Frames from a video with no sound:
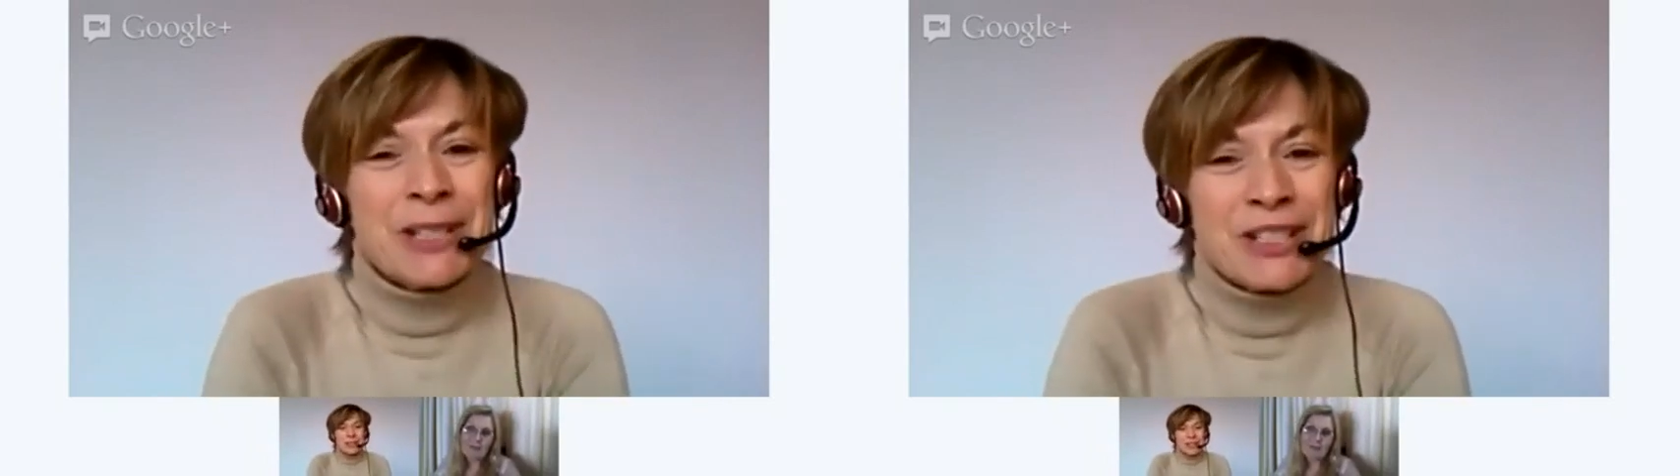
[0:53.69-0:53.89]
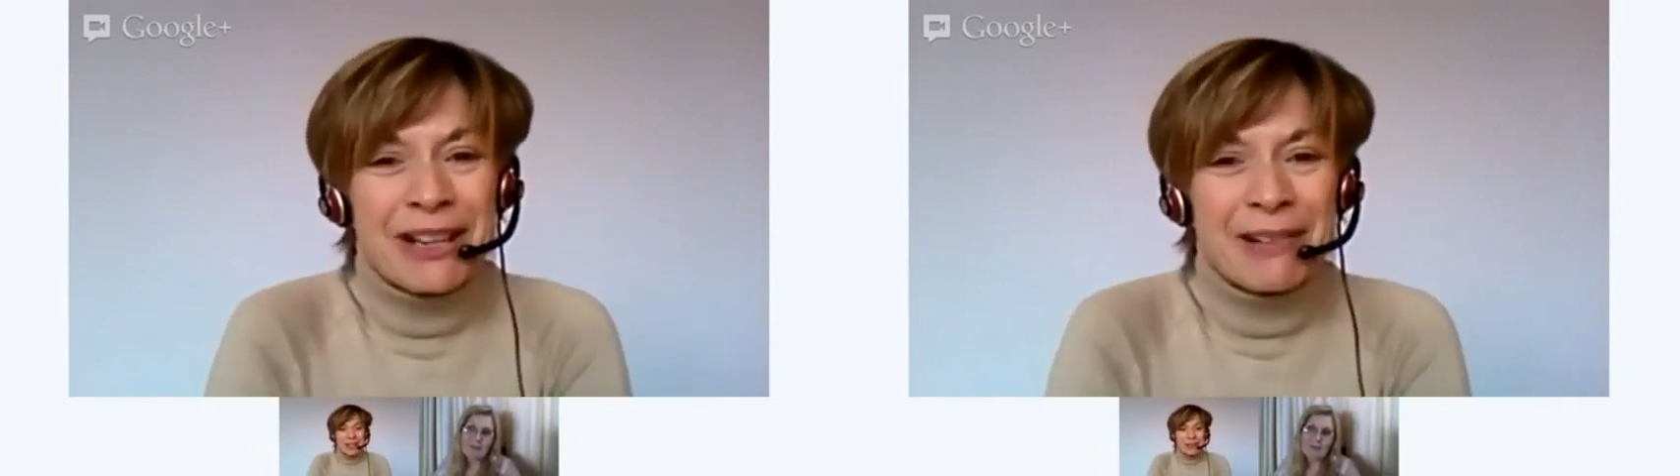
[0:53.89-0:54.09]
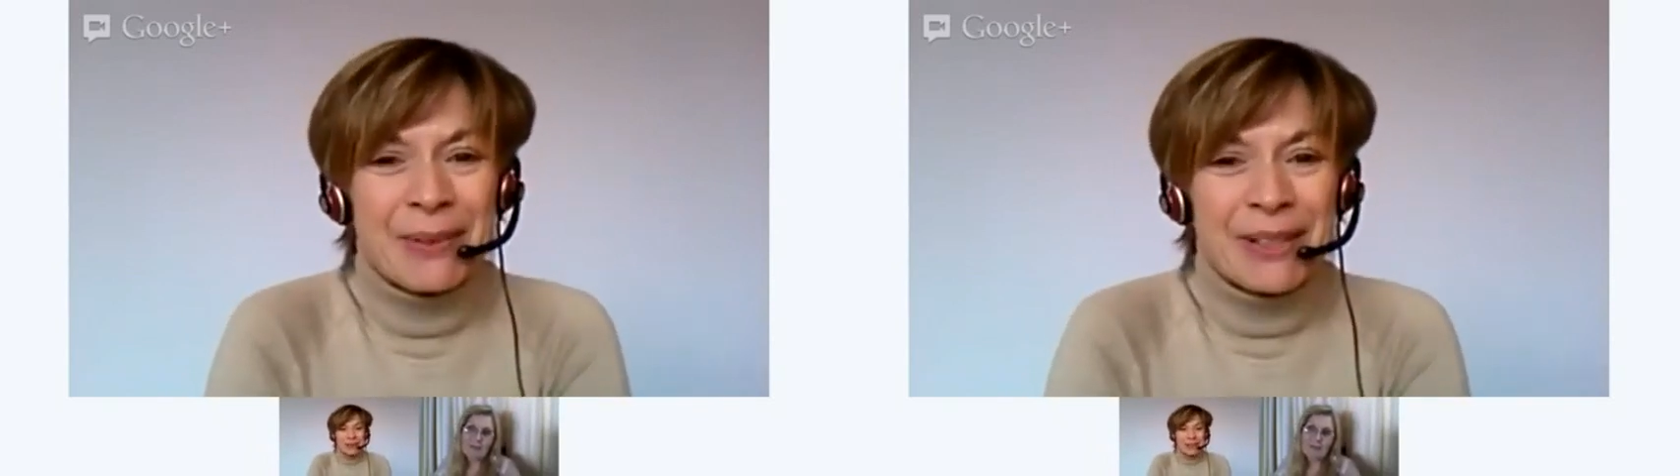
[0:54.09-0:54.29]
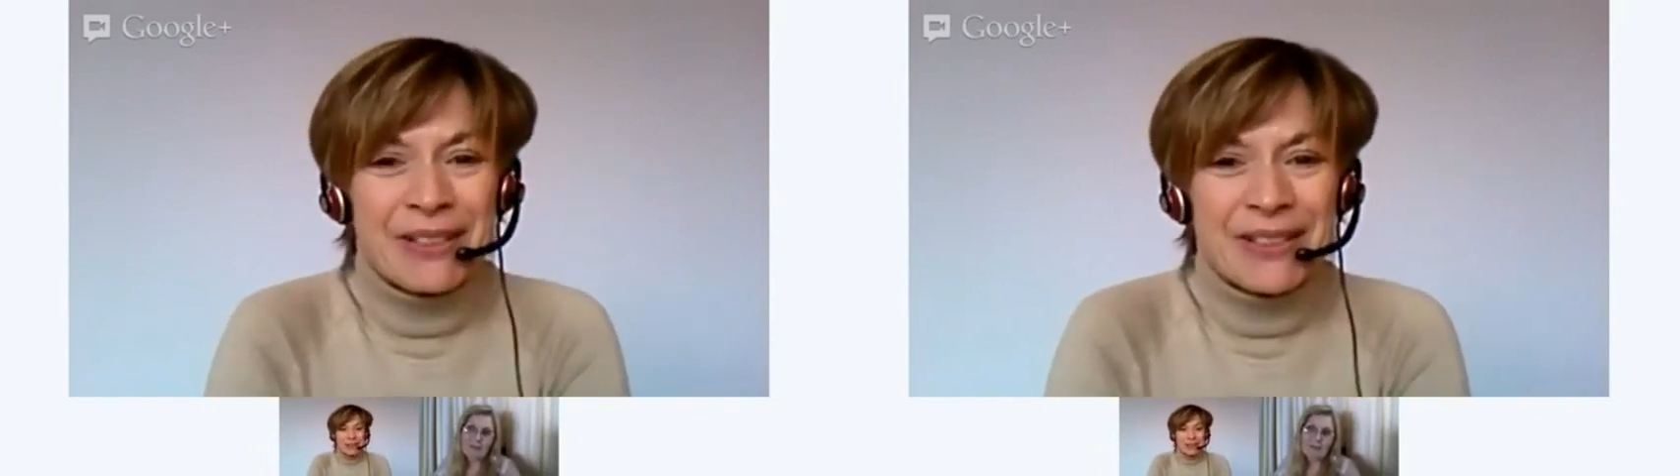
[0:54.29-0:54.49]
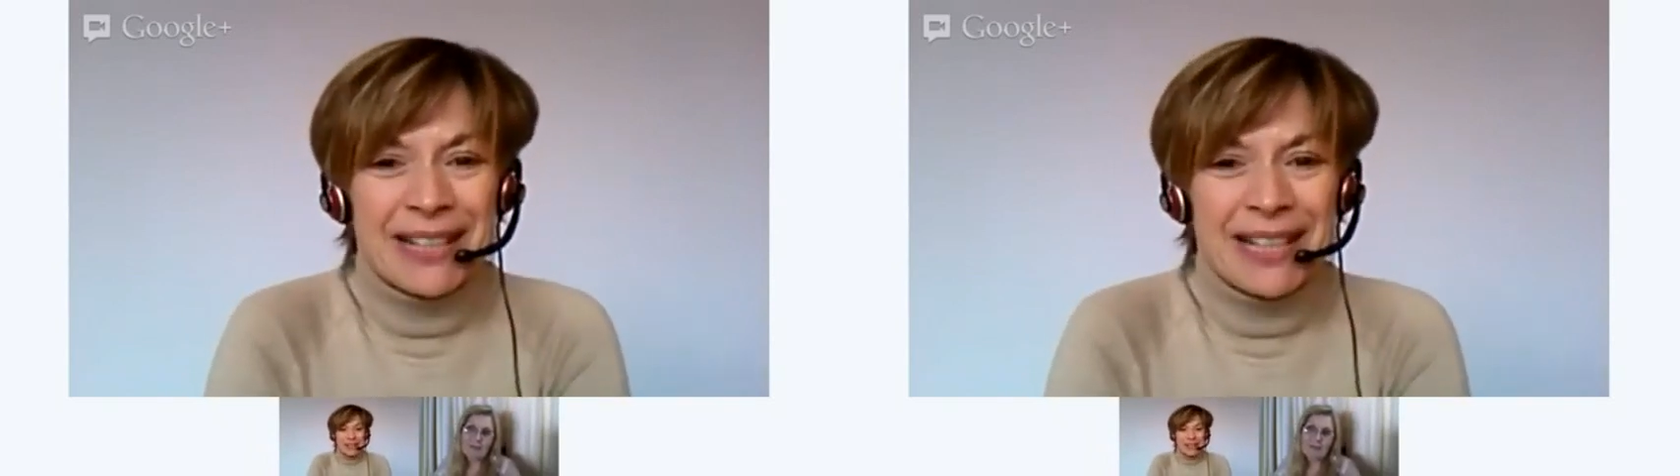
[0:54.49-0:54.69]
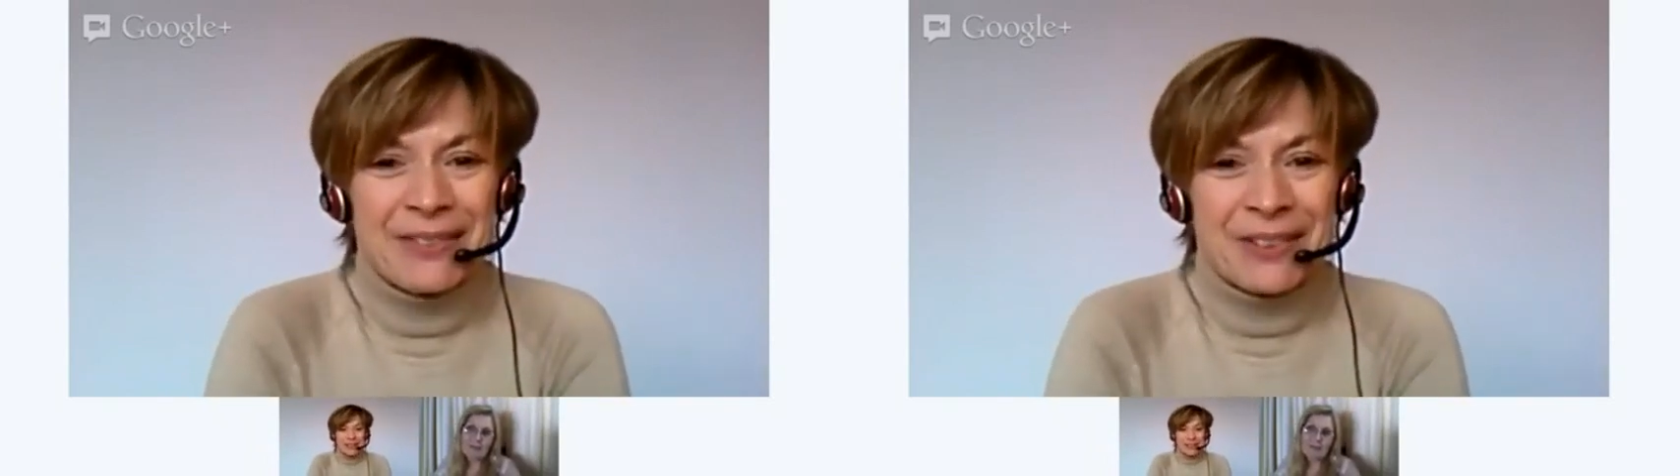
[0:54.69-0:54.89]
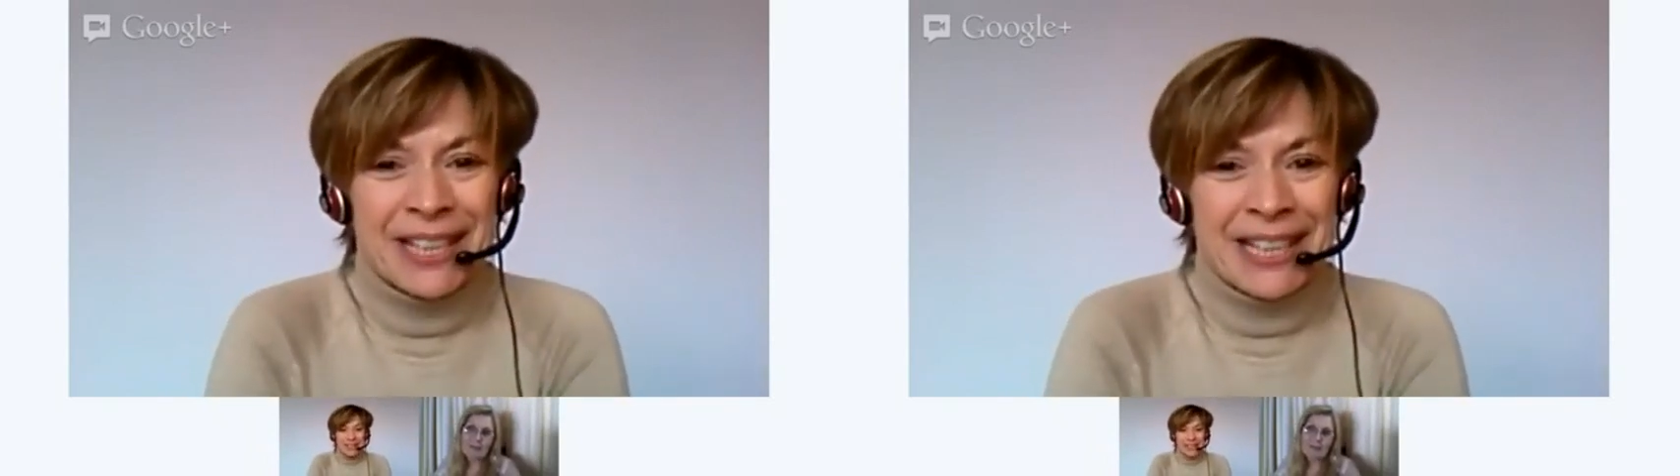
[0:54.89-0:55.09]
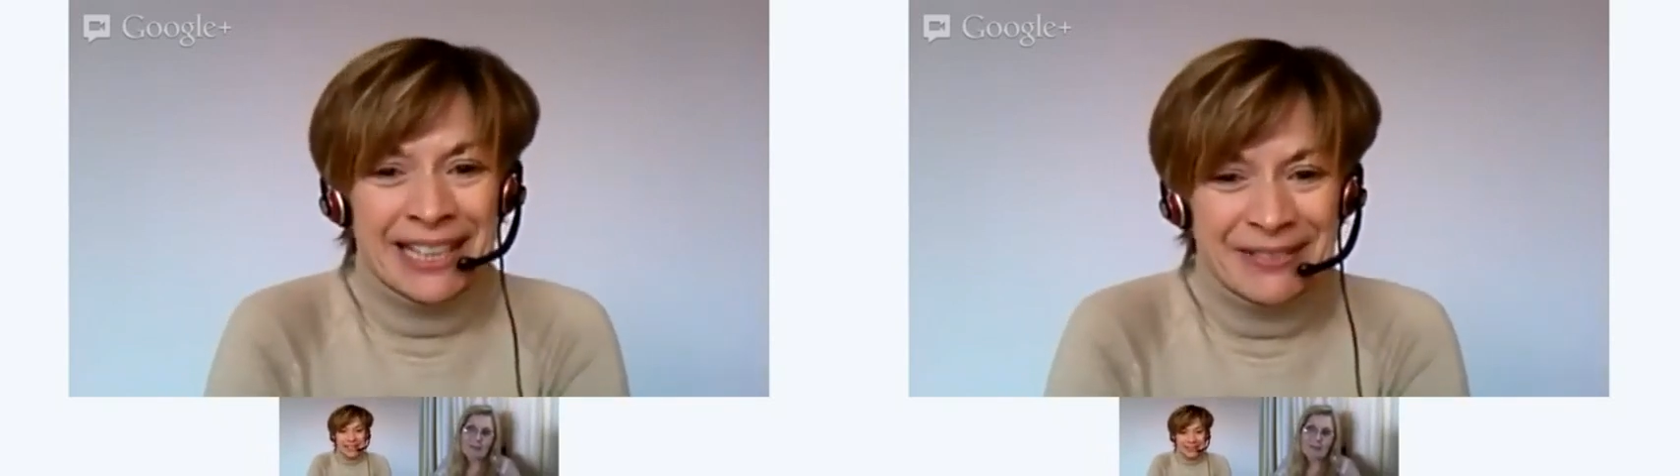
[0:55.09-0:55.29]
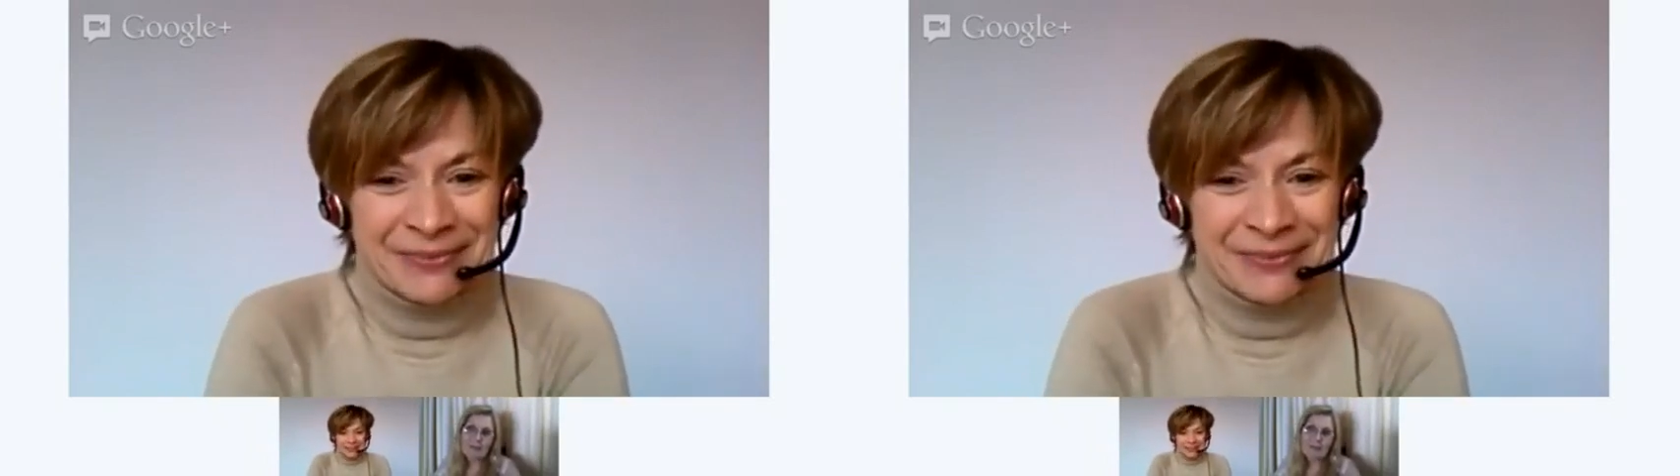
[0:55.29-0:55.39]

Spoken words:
sharing with you today, Viki.